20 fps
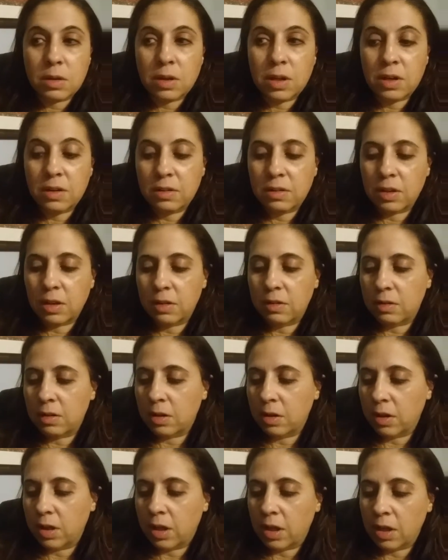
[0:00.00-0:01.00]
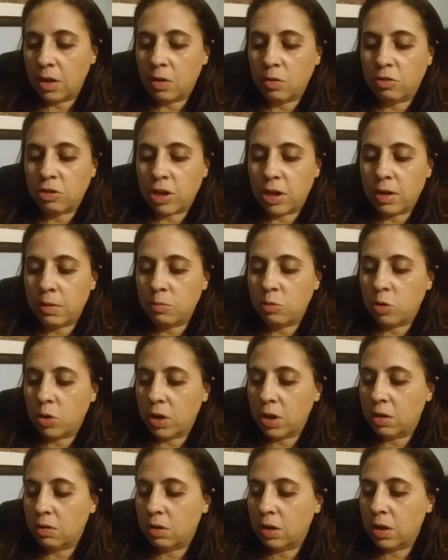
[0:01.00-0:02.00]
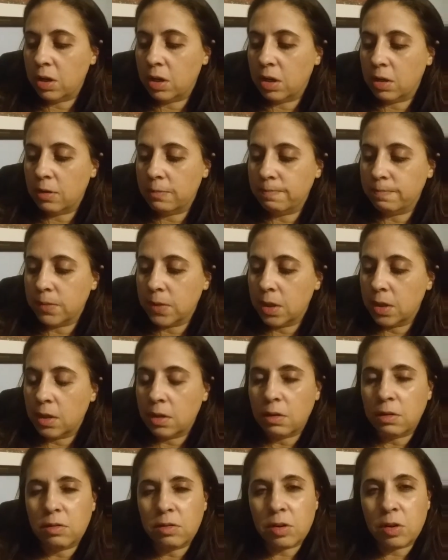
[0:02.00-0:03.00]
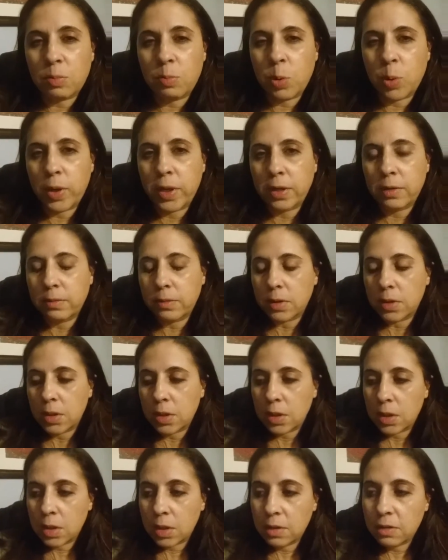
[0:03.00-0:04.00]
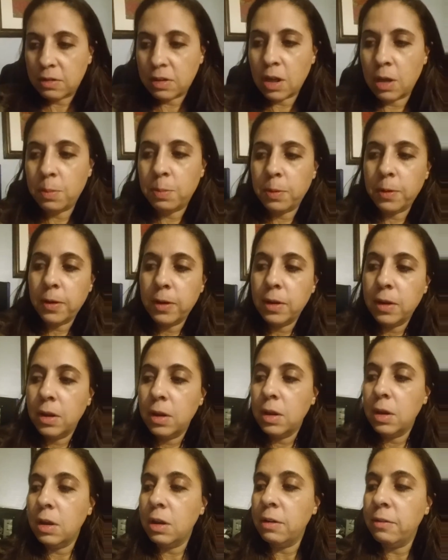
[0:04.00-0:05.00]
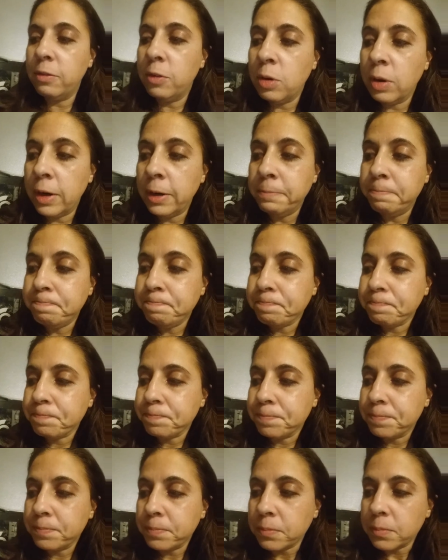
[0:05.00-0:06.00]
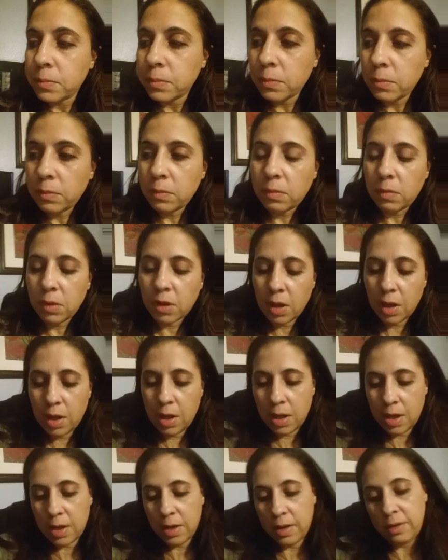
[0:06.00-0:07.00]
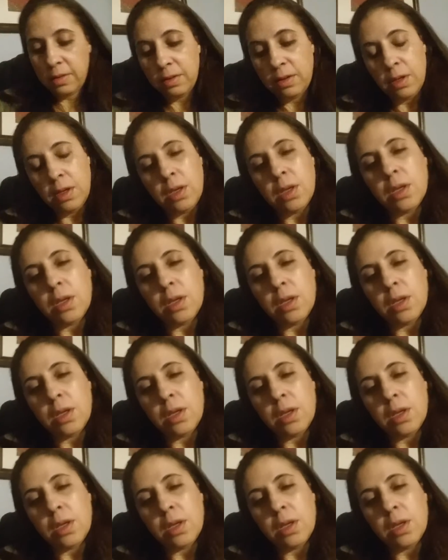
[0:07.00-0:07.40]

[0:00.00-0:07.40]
in a sense, like a no time grid, or a 0 point type of grid. And